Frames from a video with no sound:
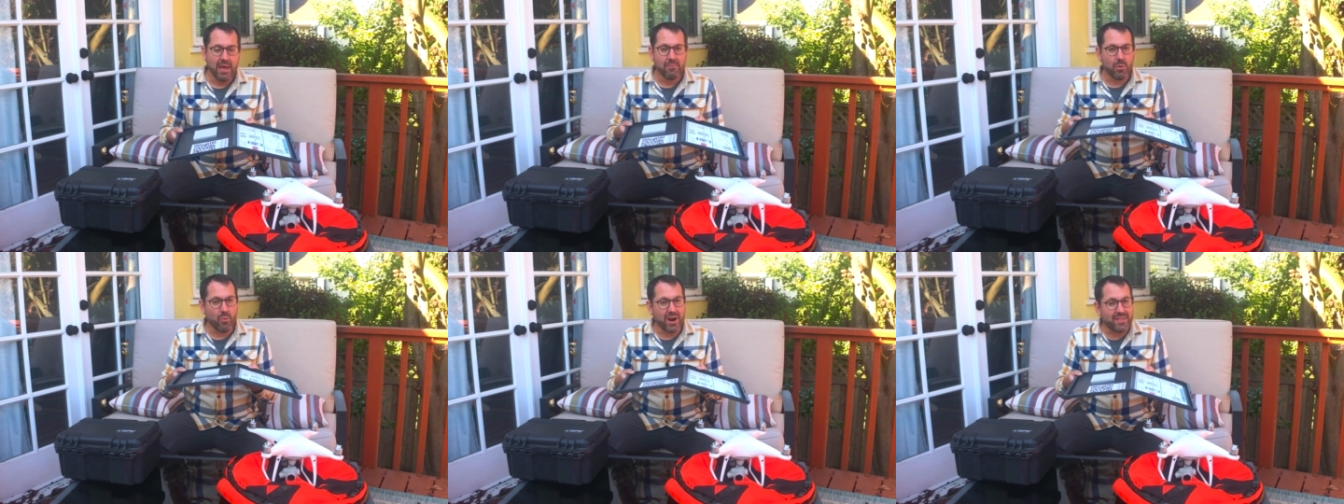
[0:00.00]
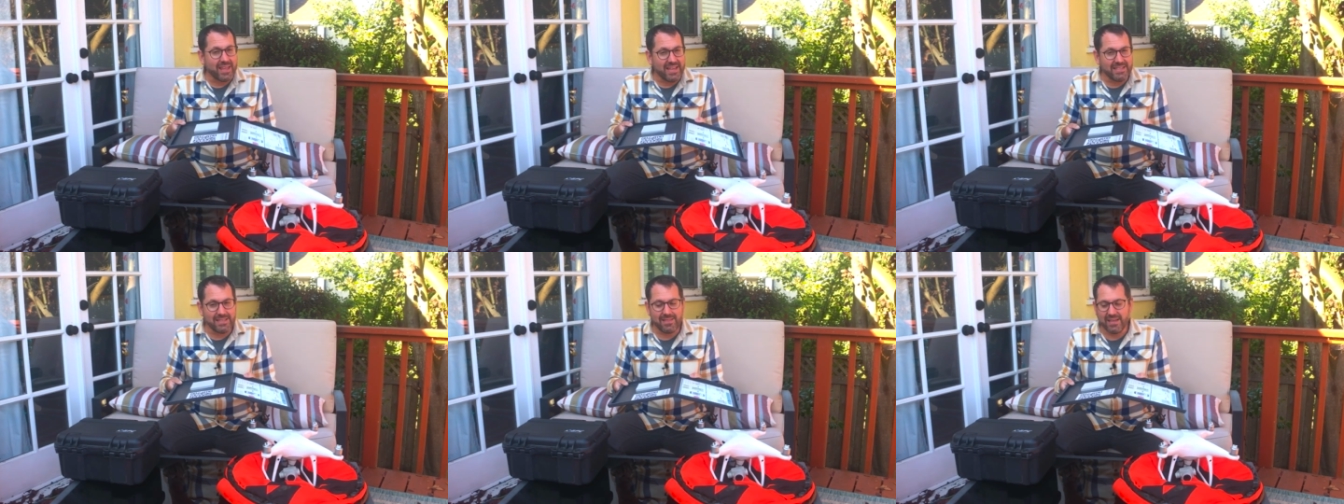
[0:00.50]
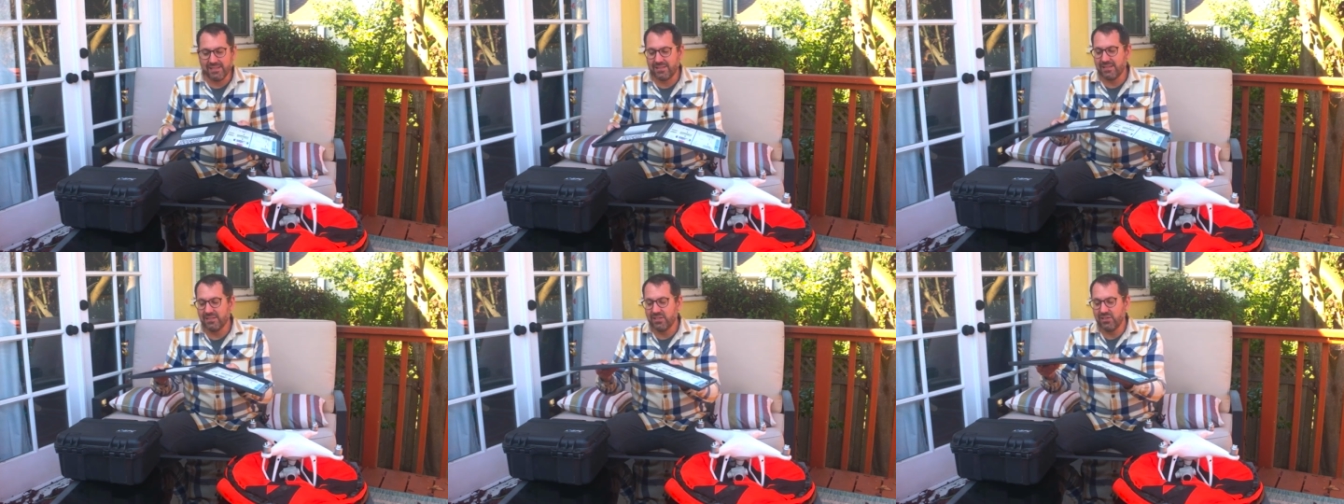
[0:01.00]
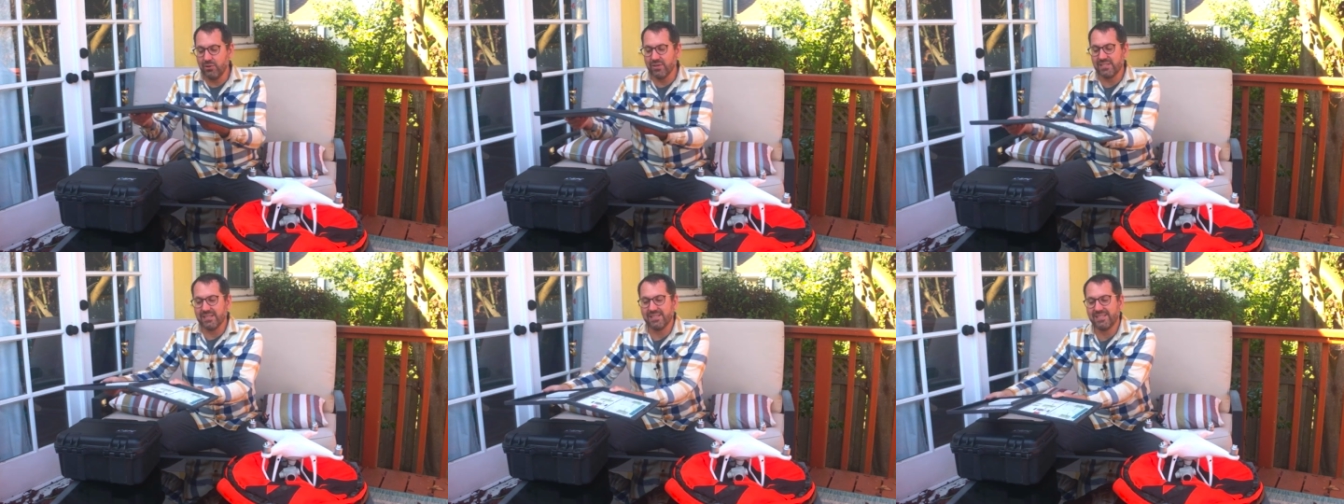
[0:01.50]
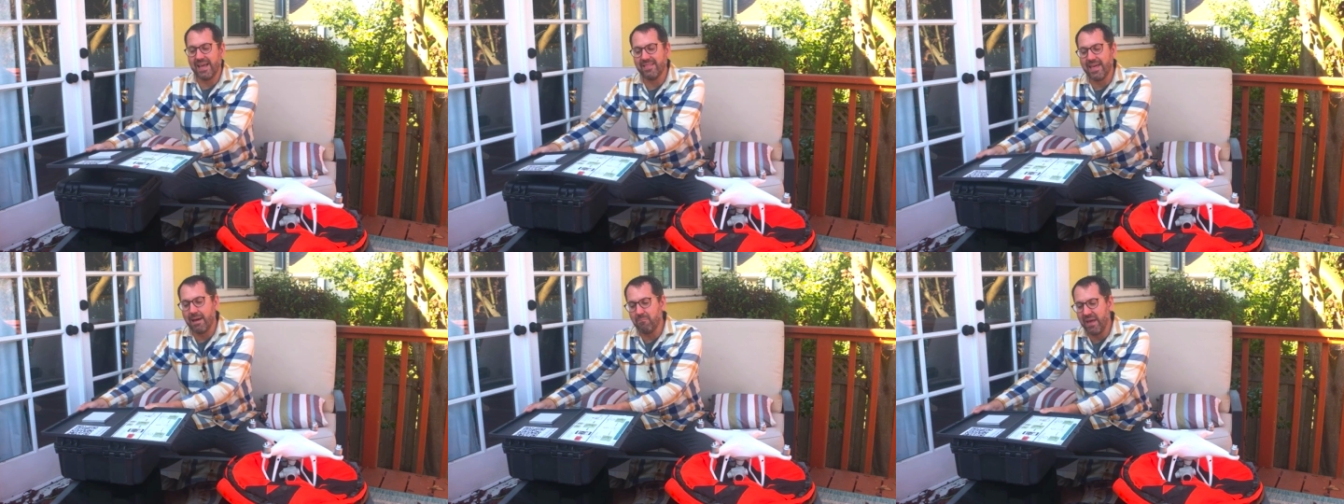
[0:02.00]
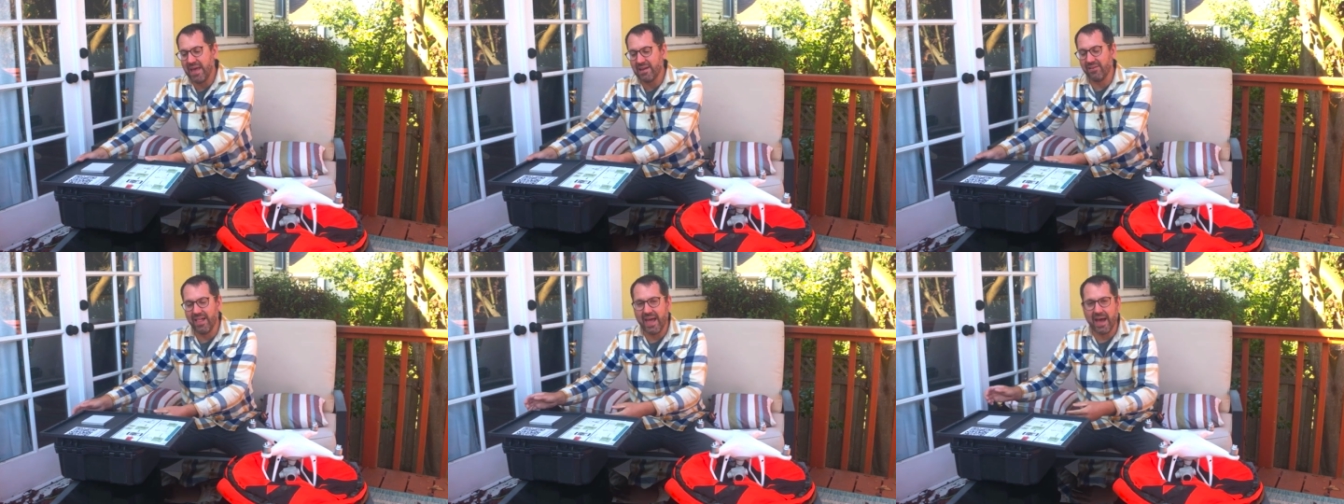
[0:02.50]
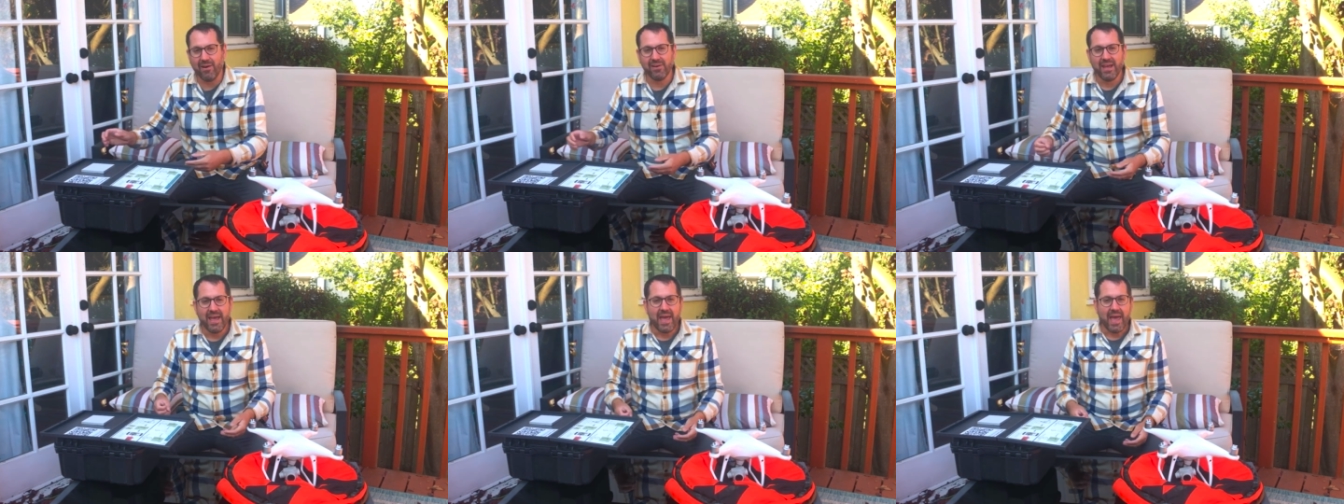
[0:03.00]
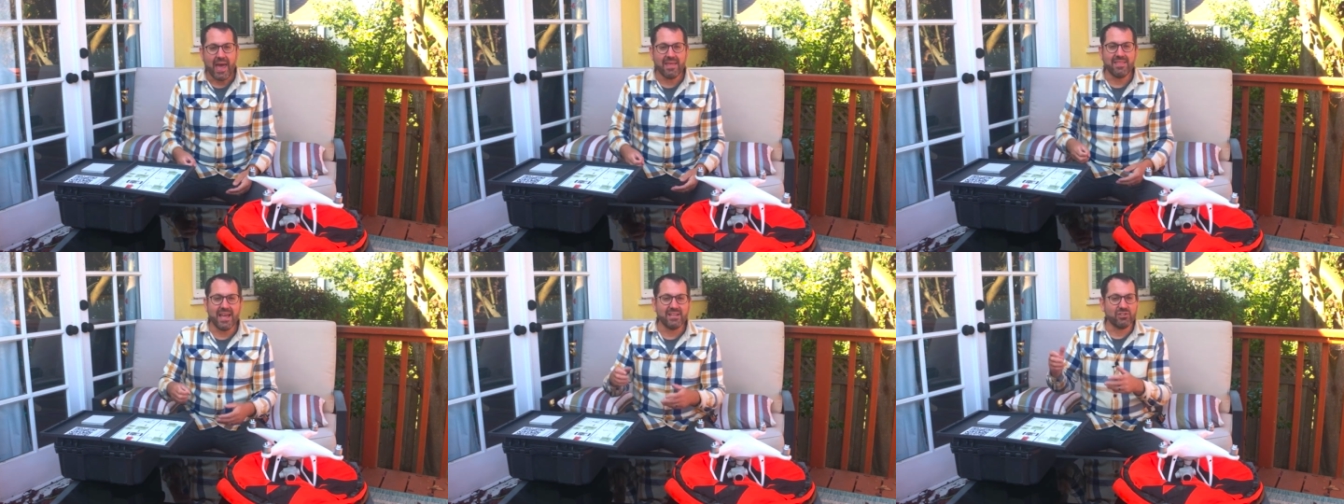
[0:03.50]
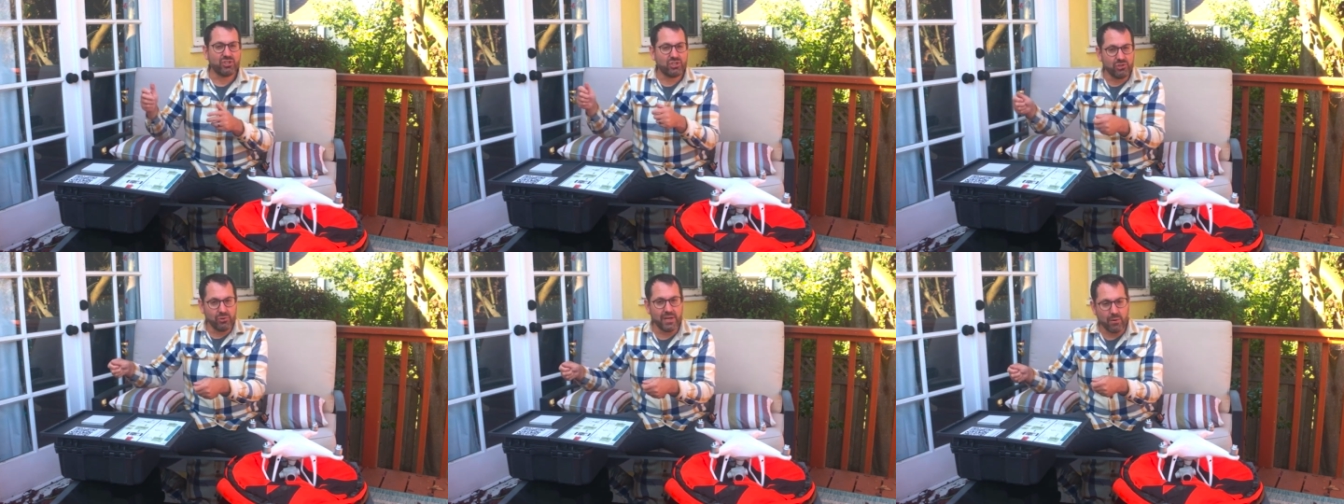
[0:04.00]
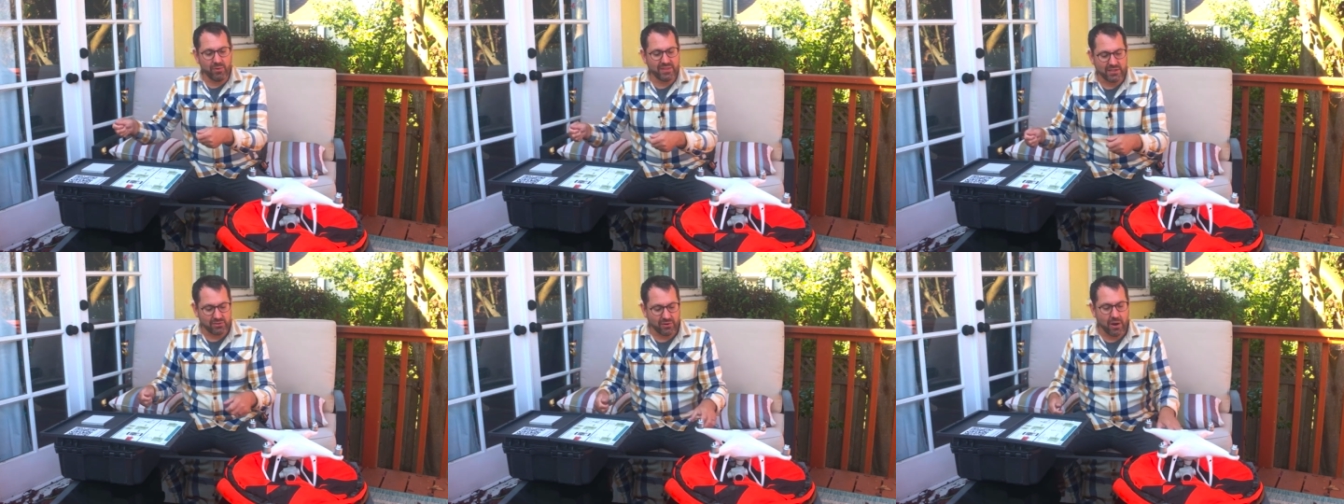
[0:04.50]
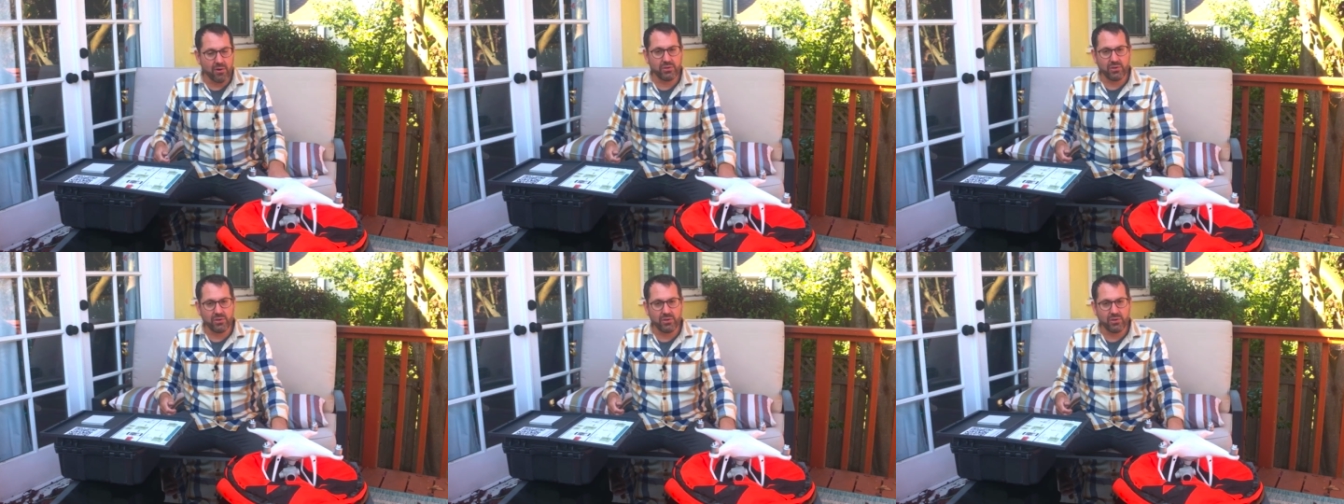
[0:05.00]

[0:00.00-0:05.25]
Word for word: But one of the easy things to do is to set that panel out and then shoot it with the drone.